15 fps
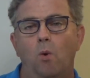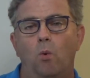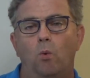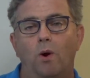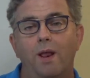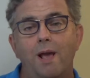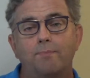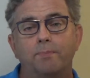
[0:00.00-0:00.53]

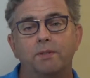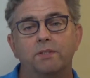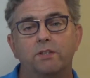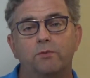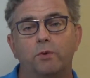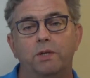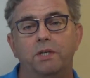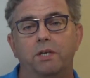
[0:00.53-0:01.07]
What happens
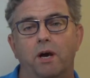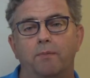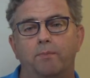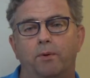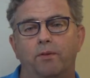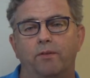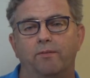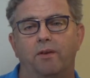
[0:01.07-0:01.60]
if we
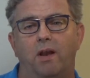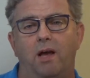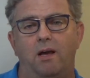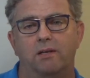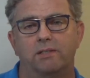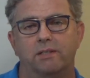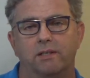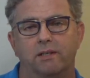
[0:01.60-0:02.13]
double the
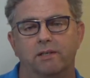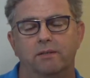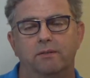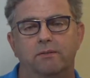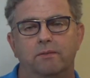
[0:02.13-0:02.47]
velocity?